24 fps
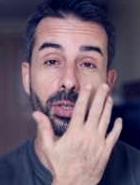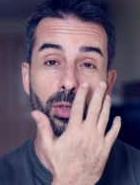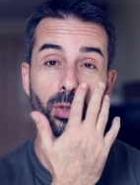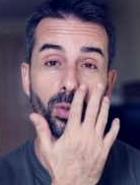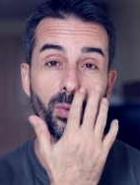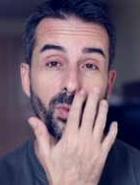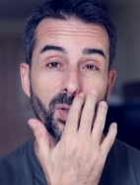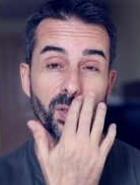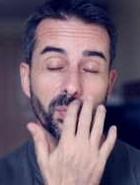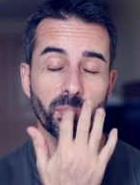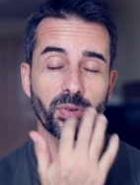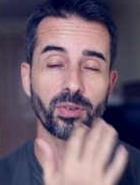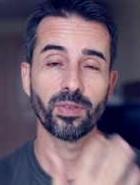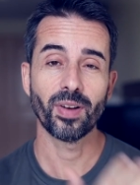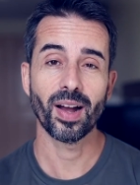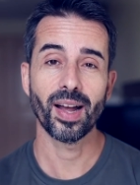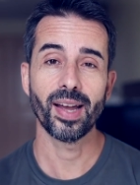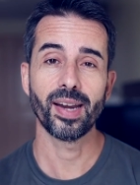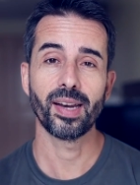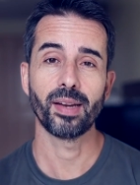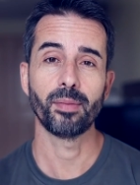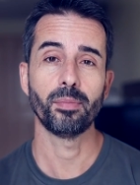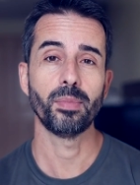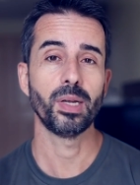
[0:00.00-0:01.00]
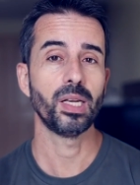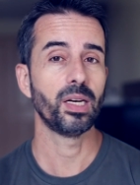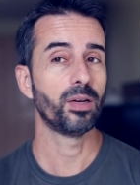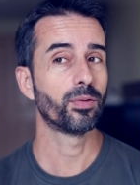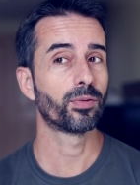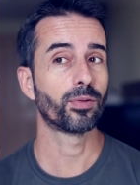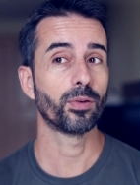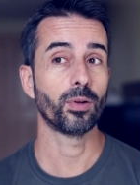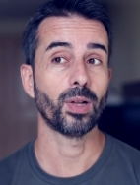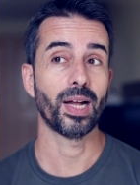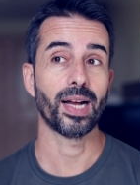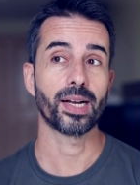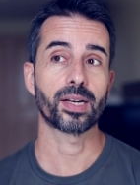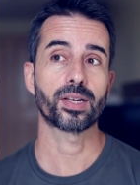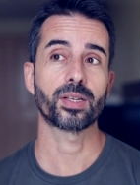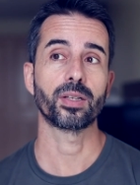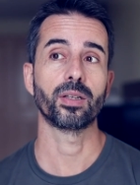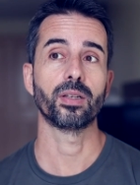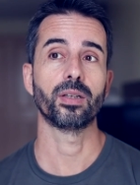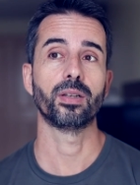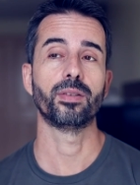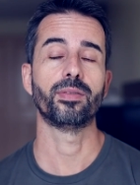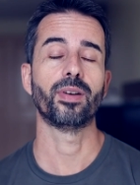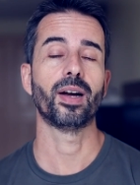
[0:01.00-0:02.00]
who was providing meaningful,
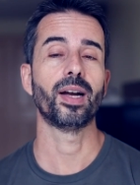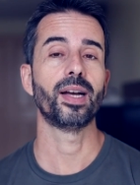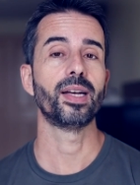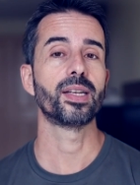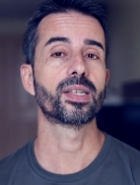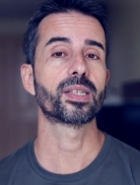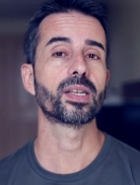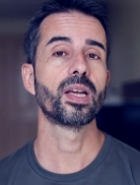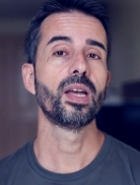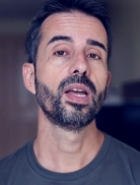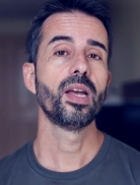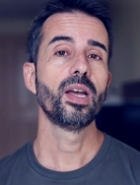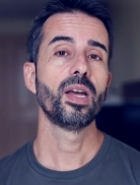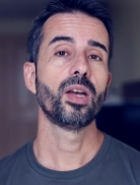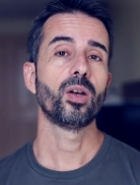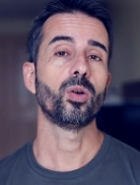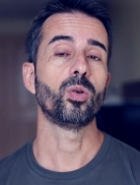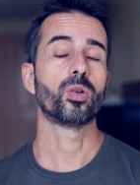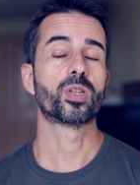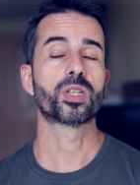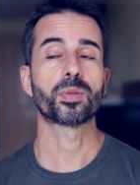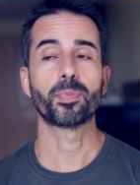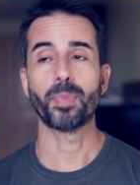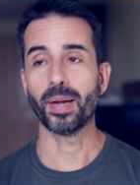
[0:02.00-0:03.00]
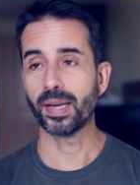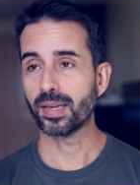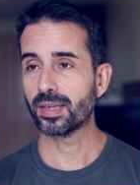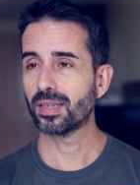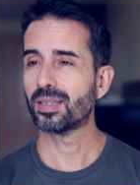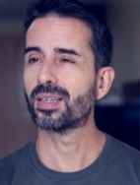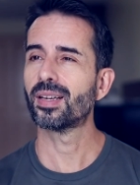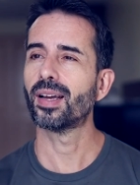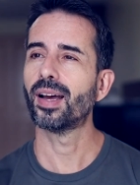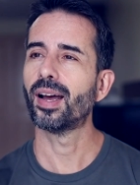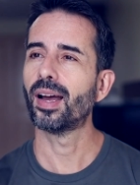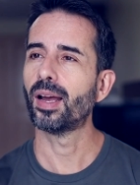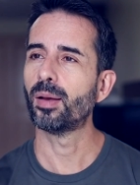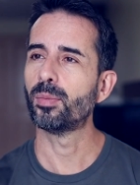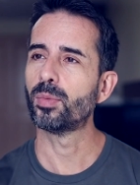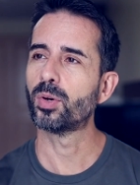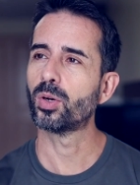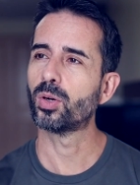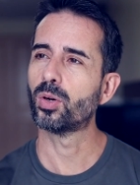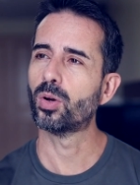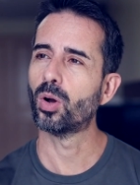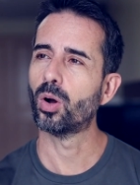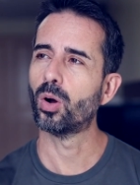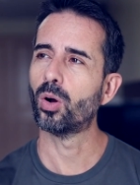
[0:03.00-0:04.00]
excellent advice, who'd spent the time to
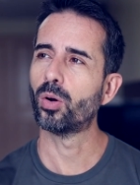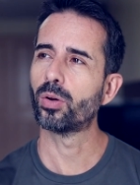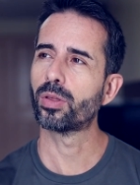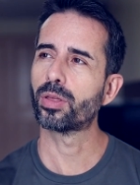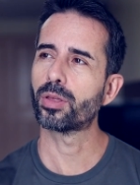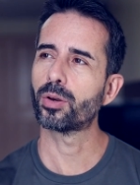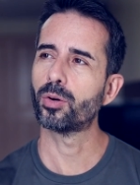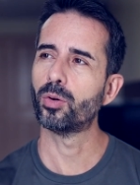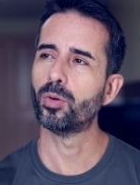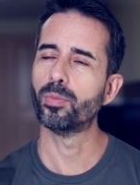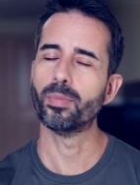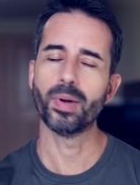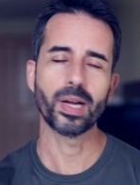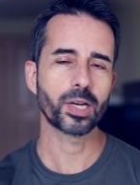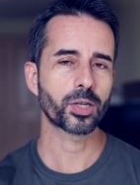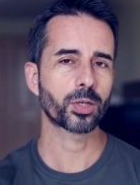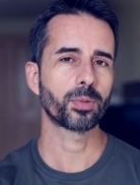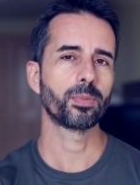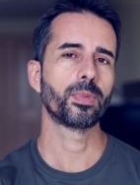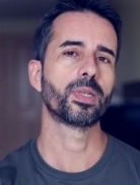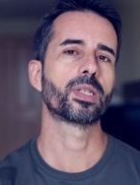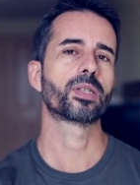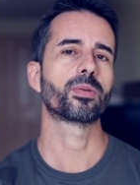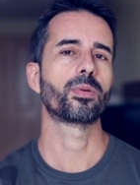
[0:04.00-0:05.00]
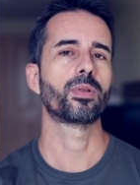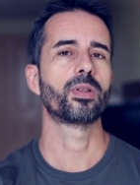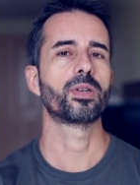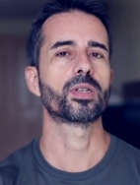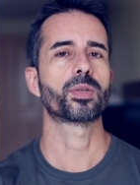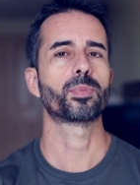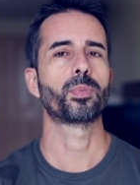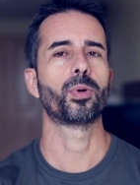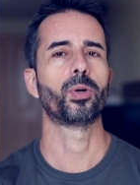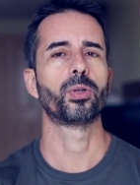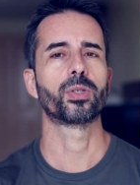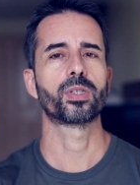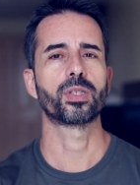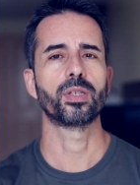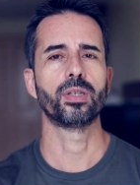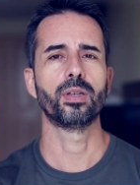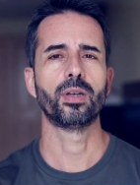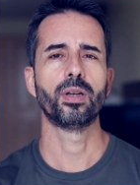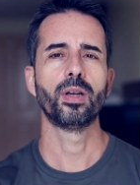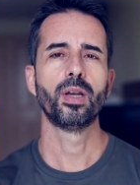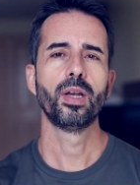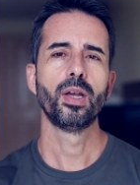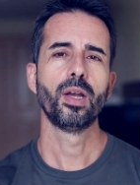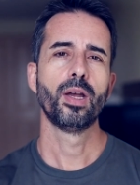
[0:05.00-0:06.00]
go through measurements with this
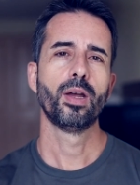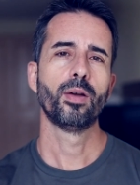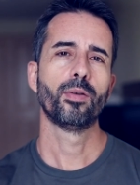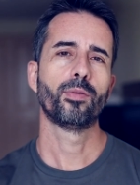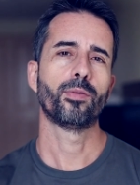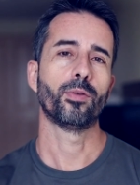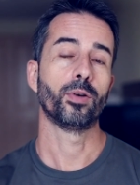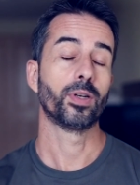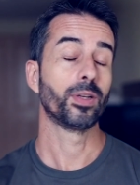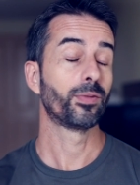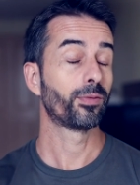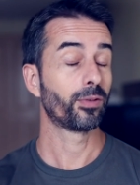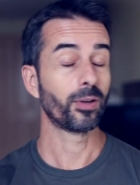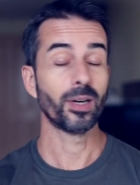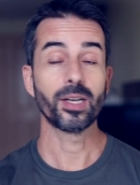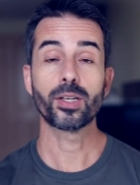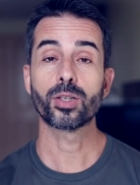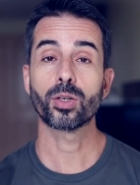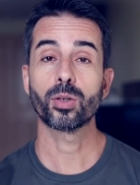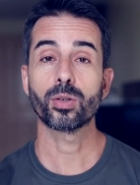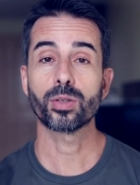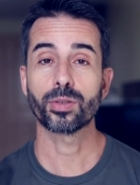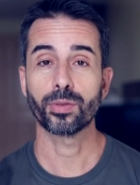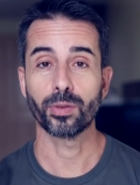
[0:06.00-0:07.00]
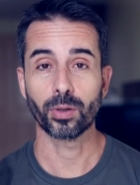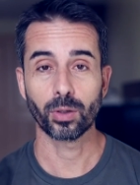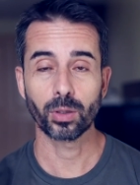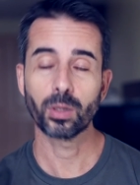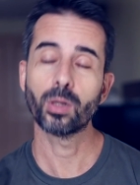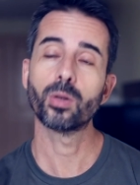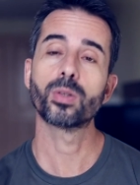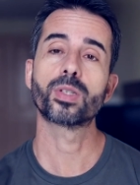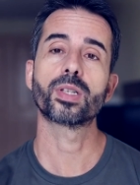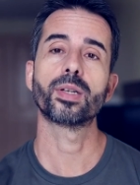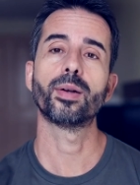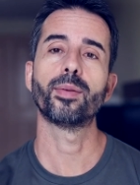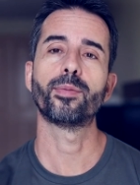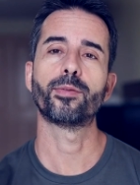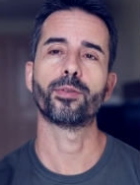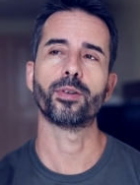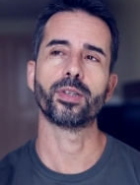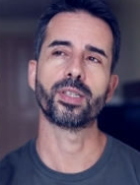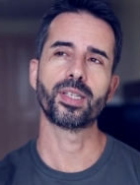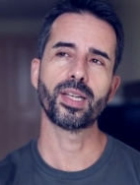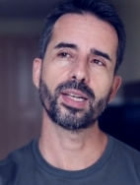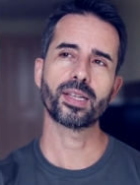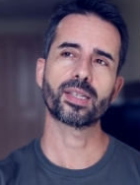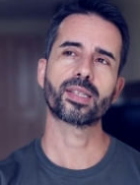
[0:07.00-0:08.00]
person for differentials, for close-up, for
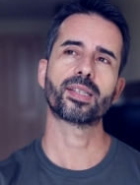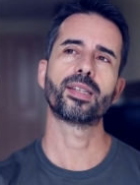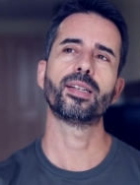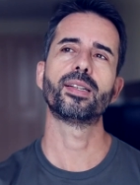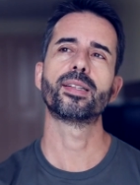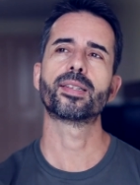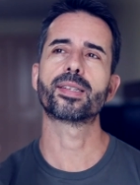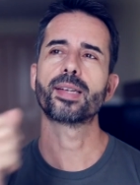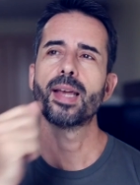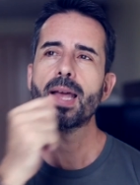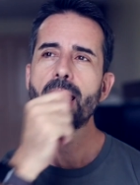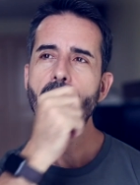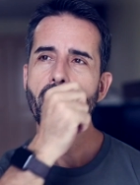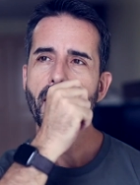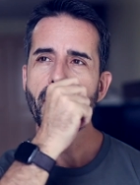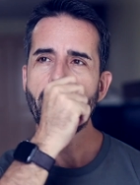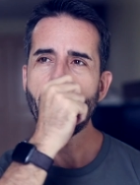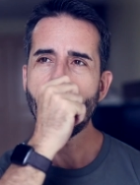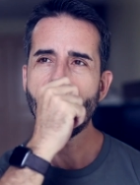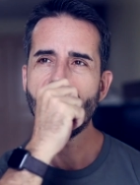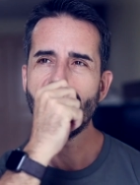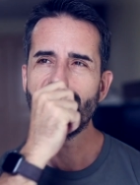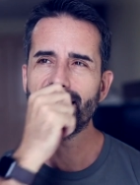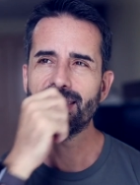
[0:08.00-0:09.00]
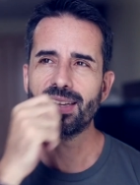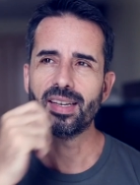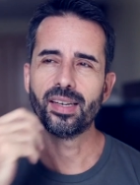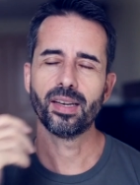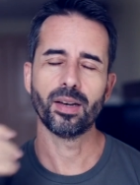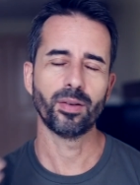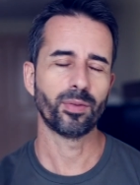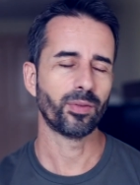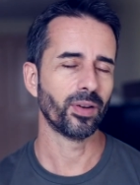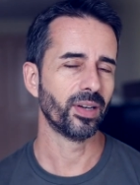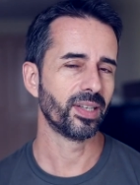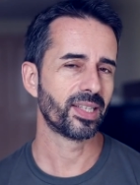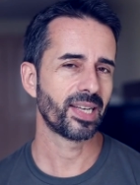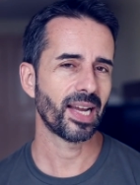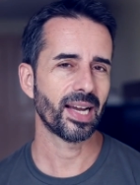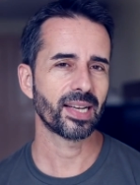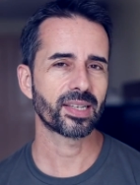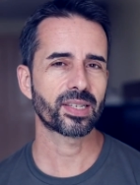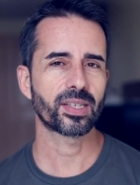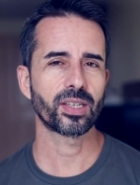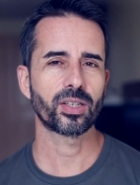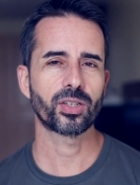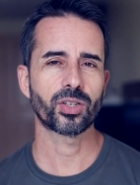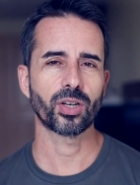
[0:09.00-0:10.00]
distance, and they did a
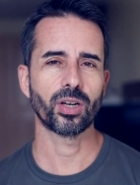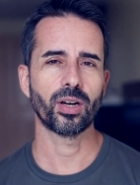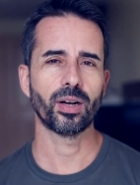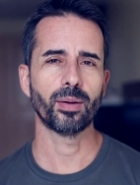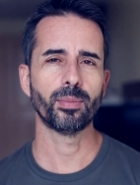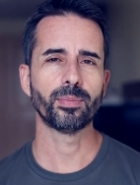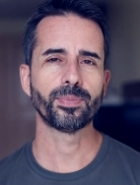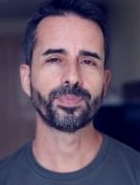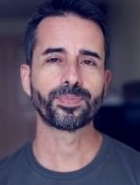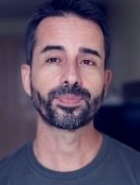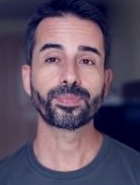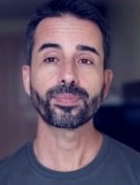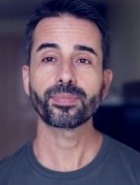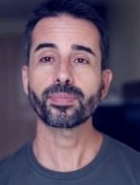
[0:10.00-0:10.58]
fantastic job.